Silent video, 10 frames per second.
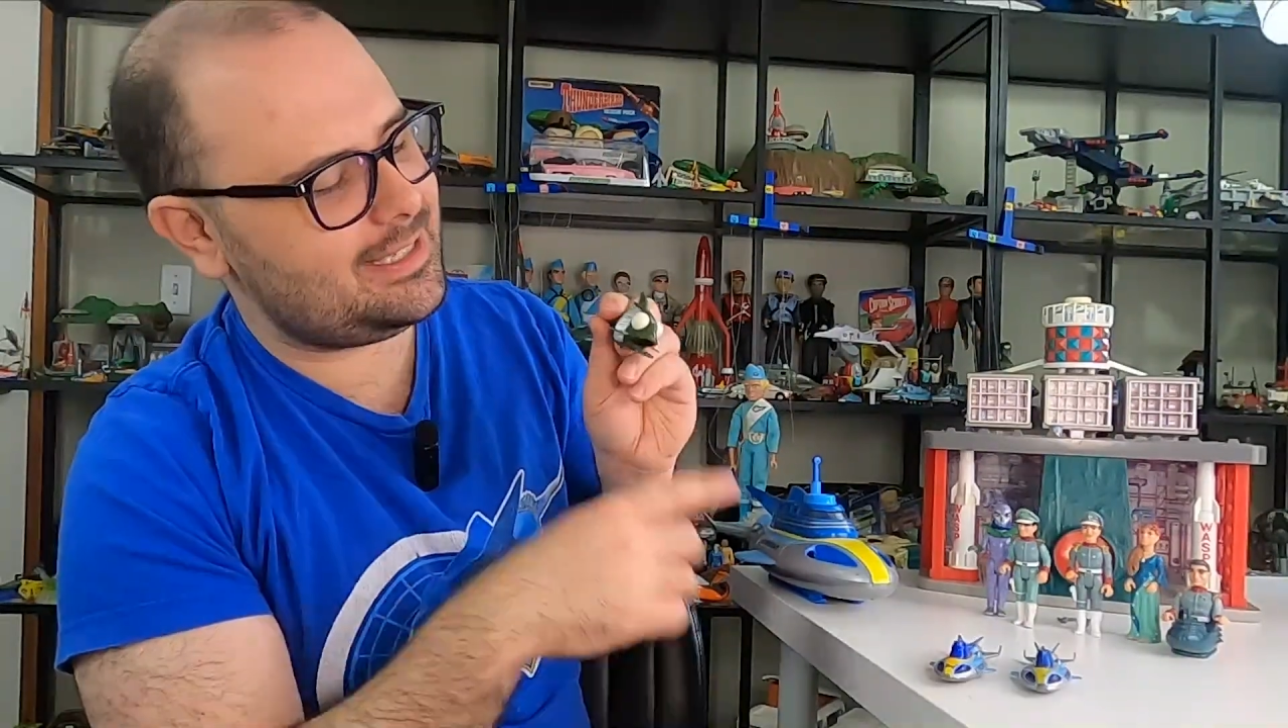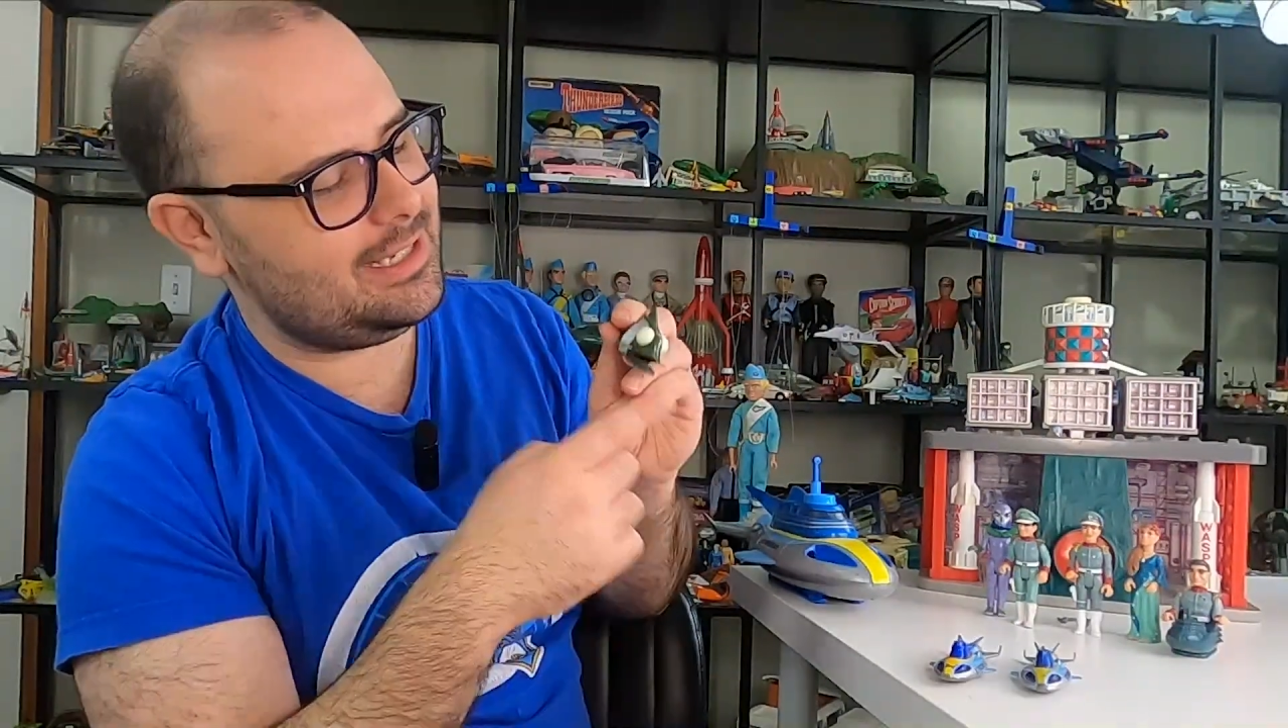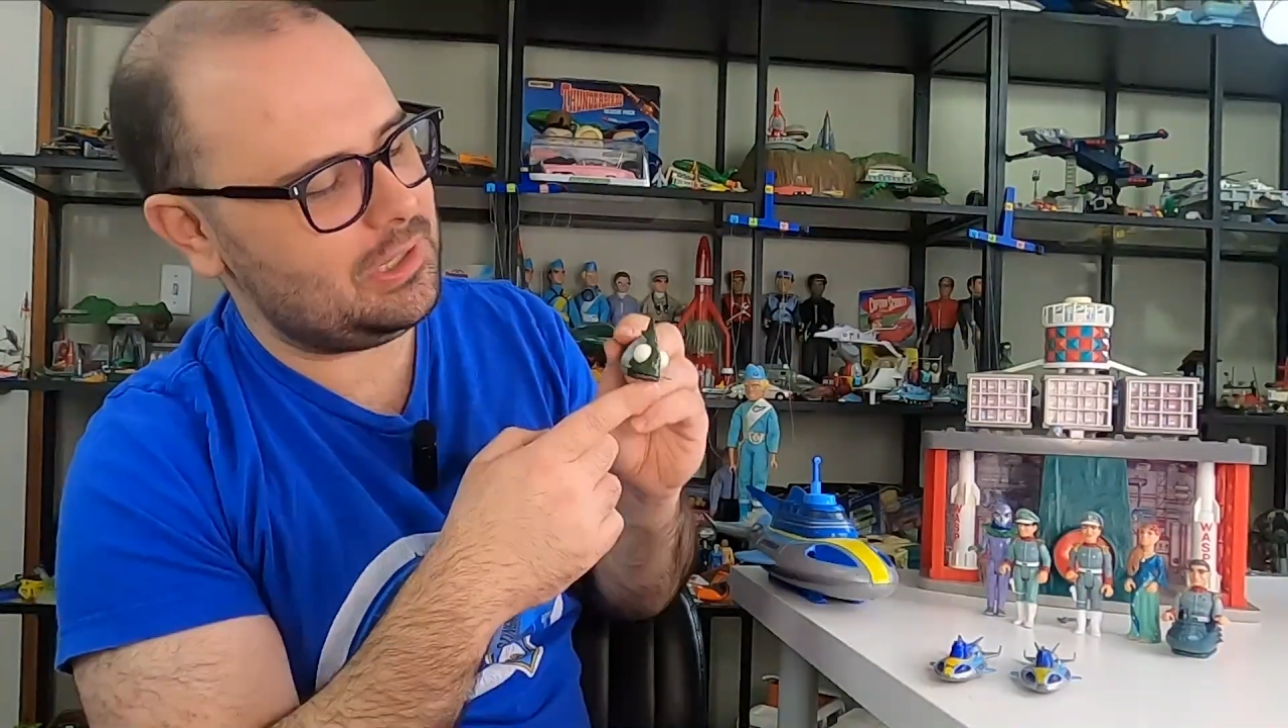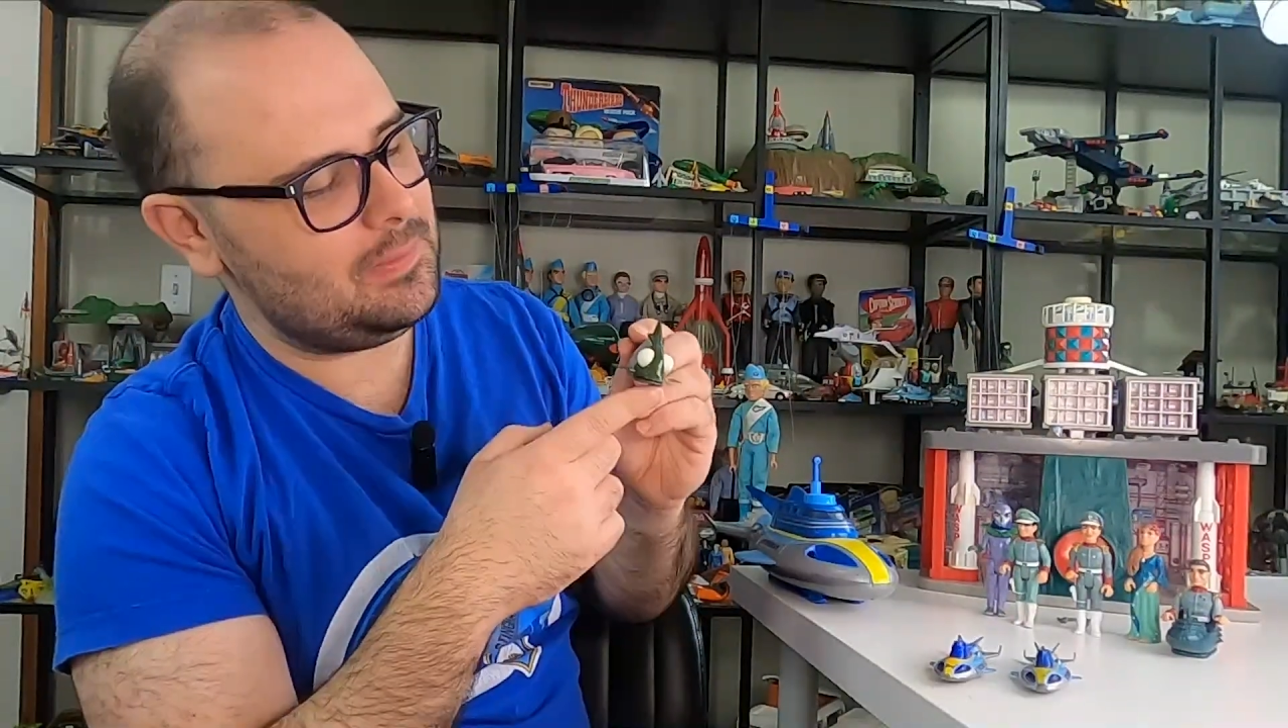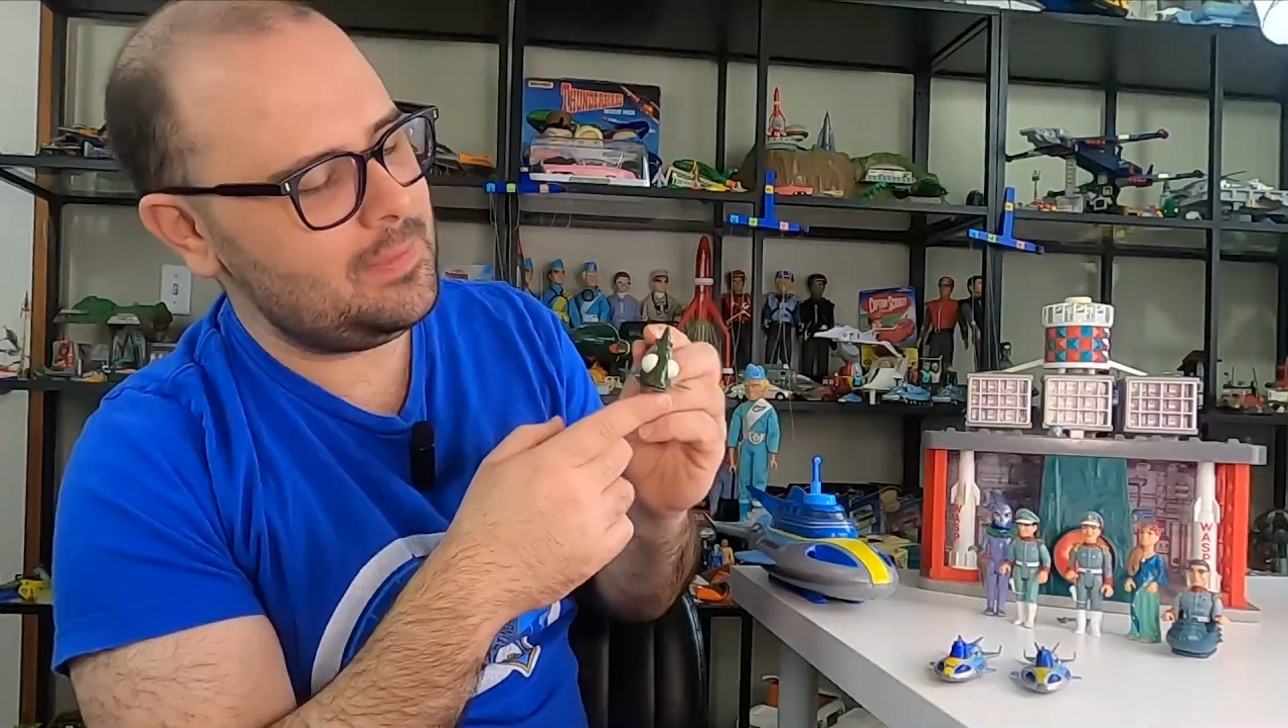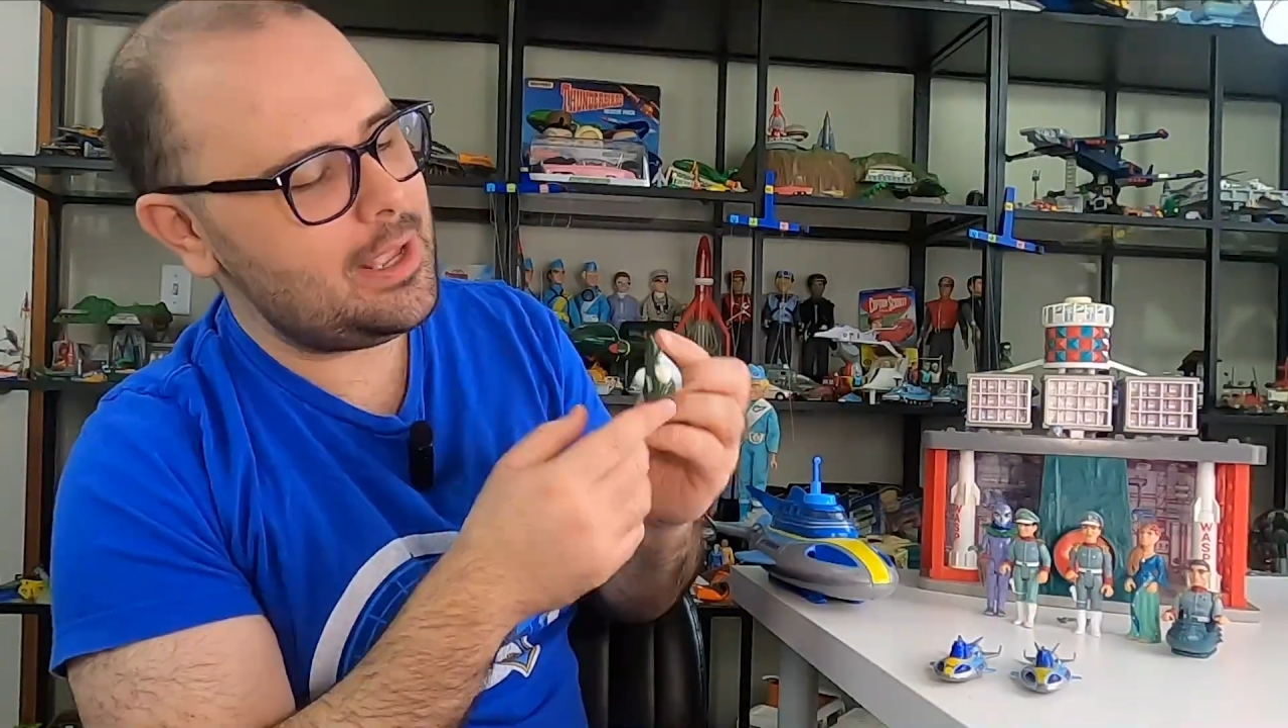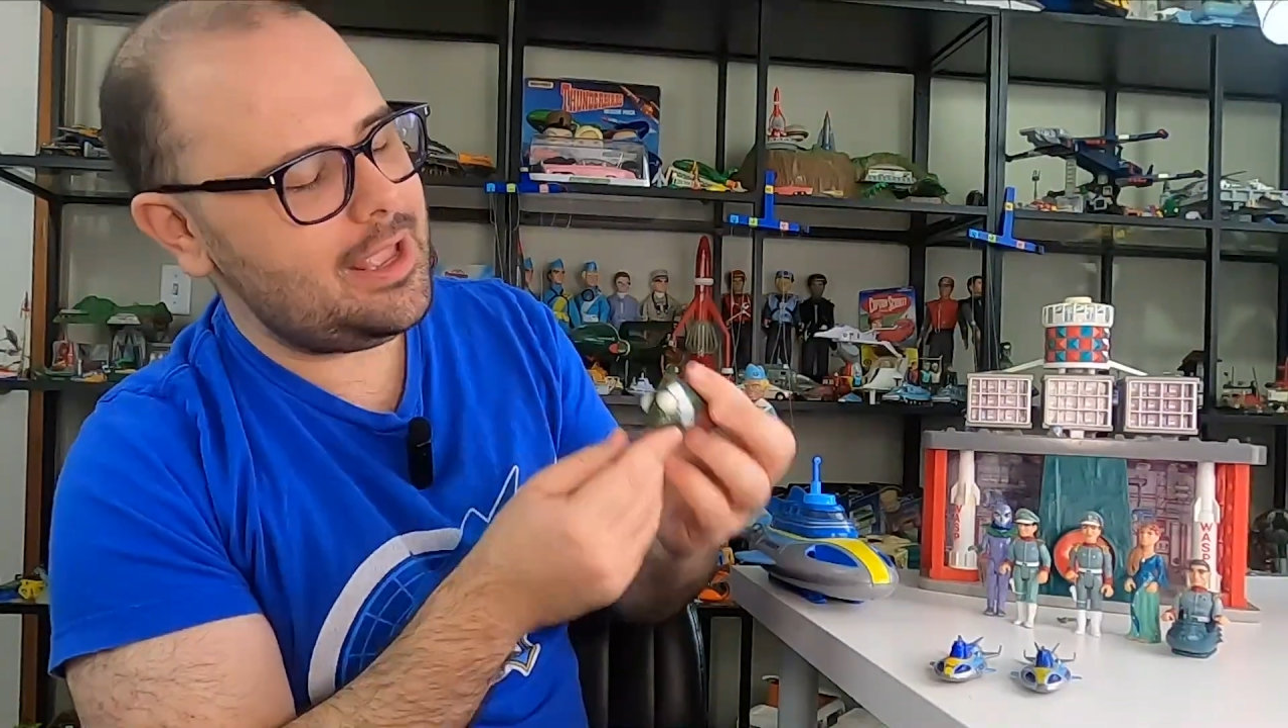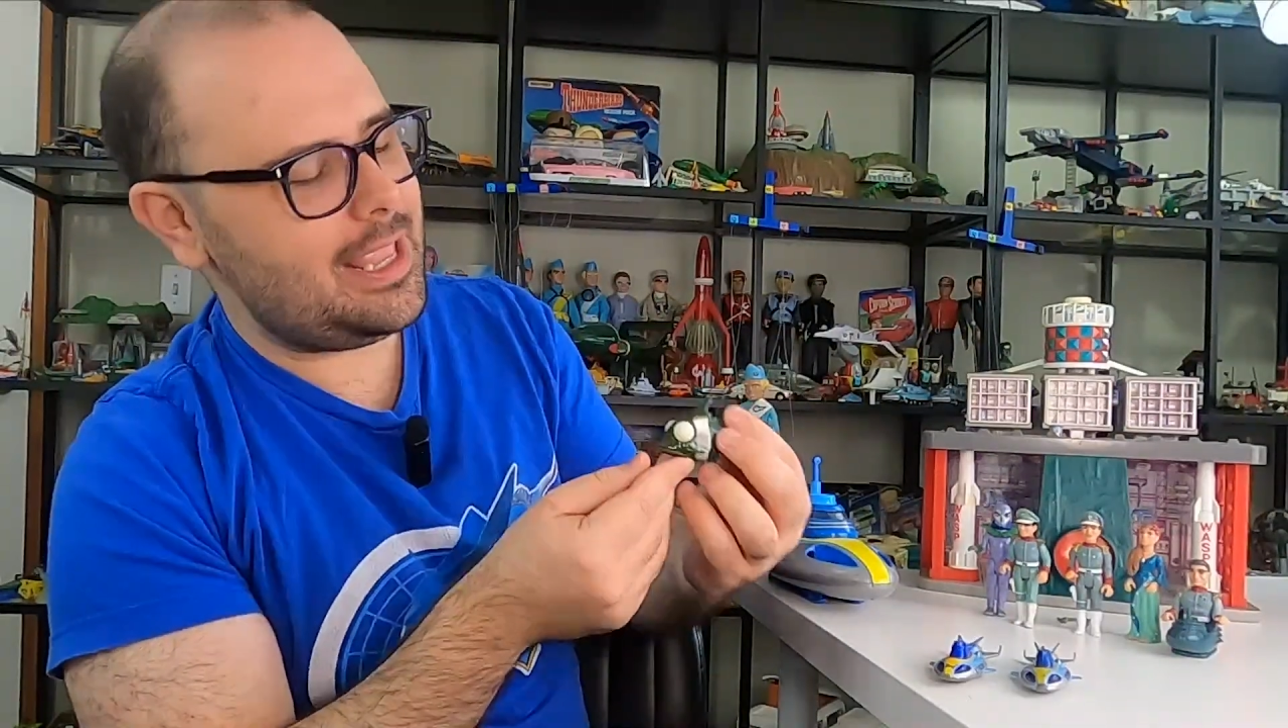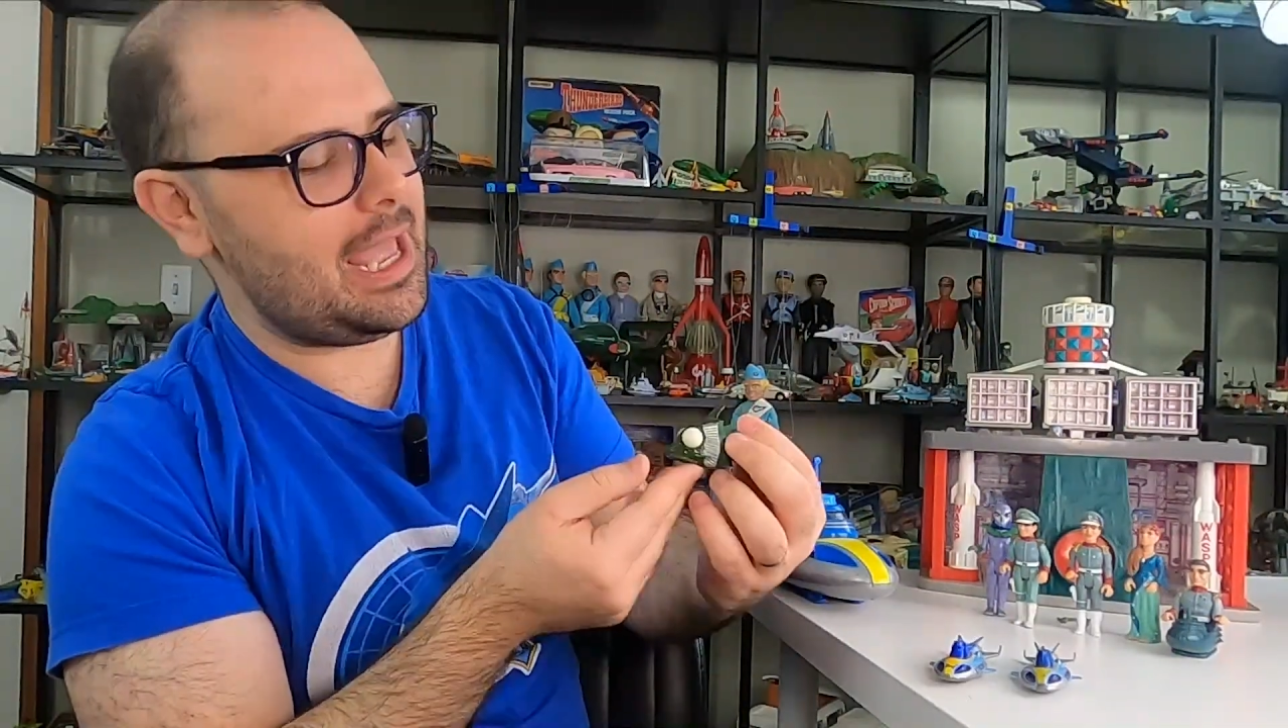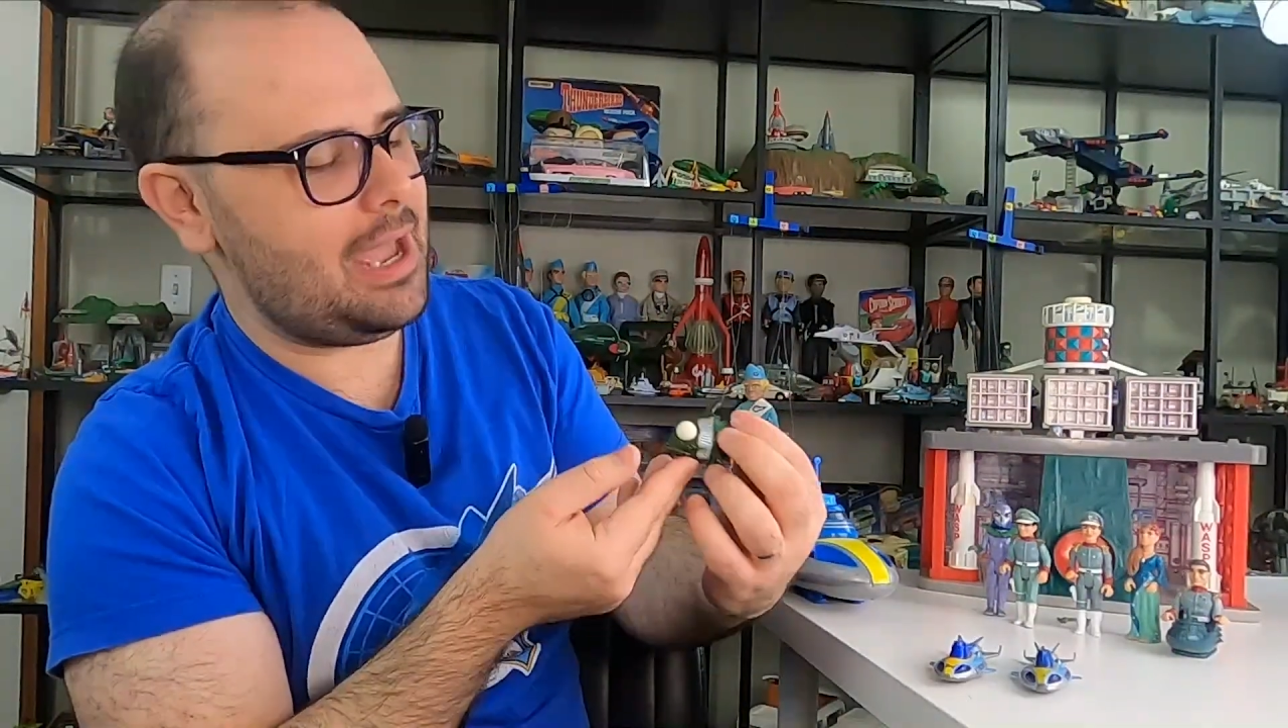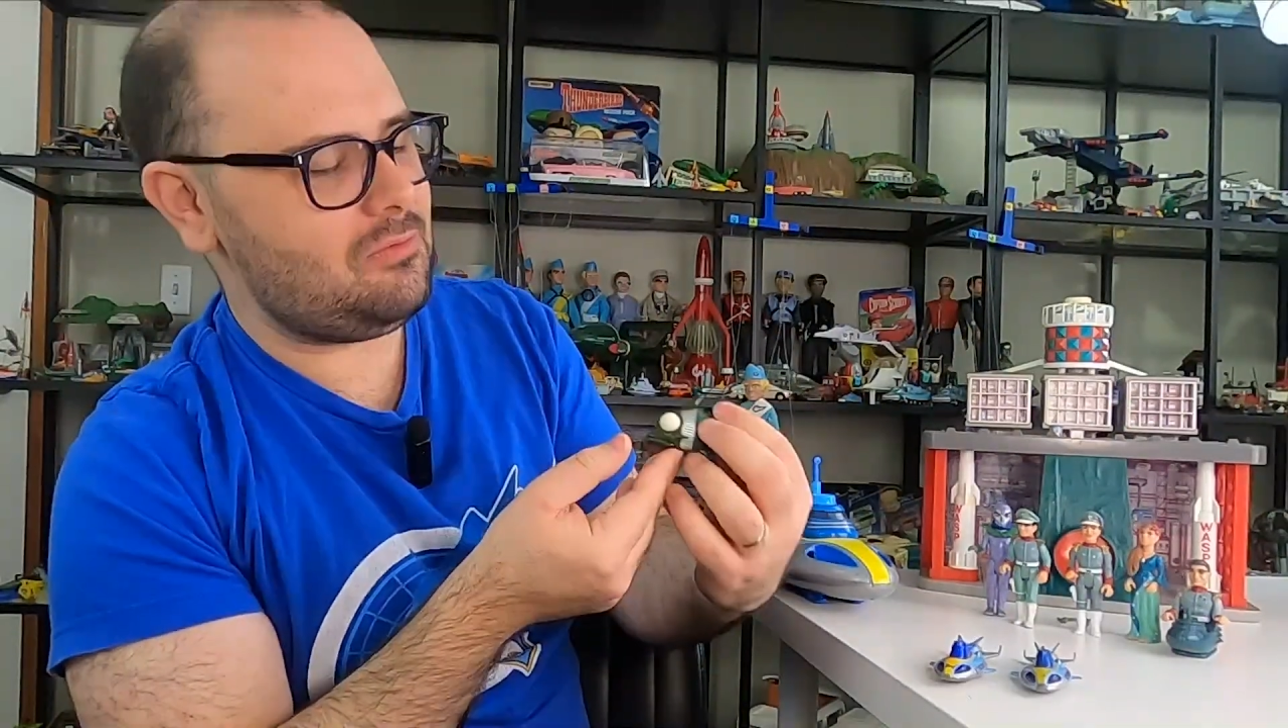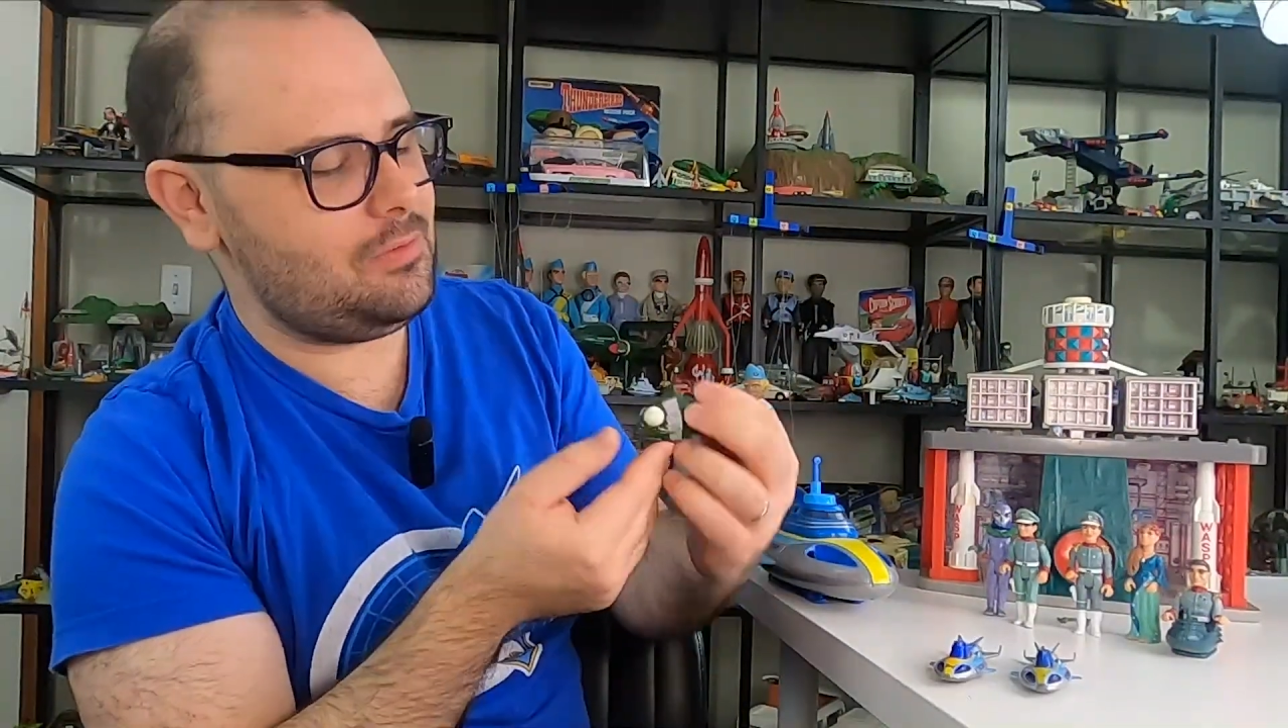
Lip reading: So yeah,